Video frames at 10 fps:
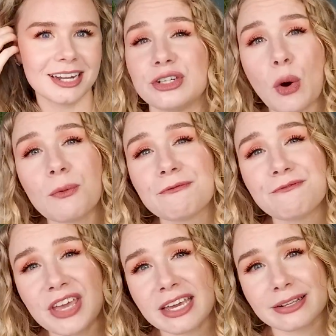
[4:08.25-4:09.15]
Don't
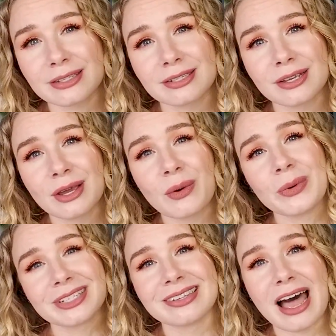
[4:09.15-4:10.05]
fix
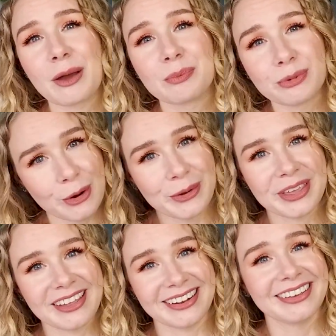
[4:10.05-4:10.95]
what's not
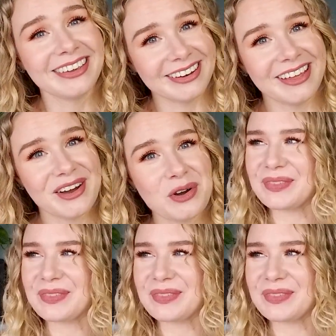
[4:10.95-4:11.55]
broken, you know?